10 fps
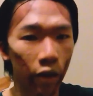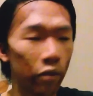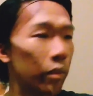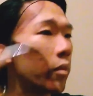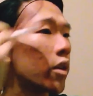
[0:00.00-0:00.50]

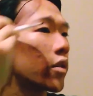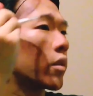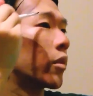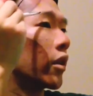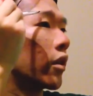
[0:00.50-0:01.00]
now, my
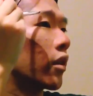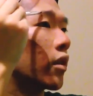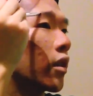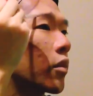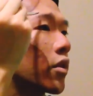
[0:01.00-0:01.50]
brows are pretty
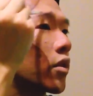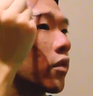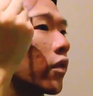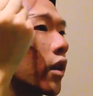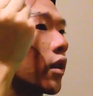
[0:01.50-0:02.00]
thin. I'm just
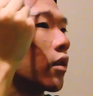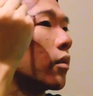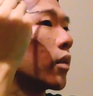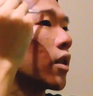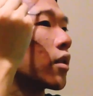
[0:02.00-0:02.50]
defining
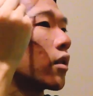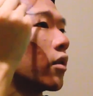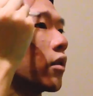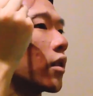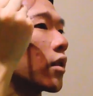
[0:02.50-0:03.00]
them
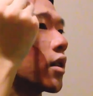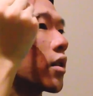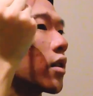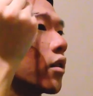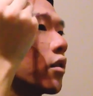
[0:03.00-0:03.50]
basically with this
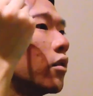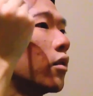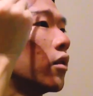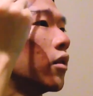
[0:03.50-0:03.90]
eyeshadow.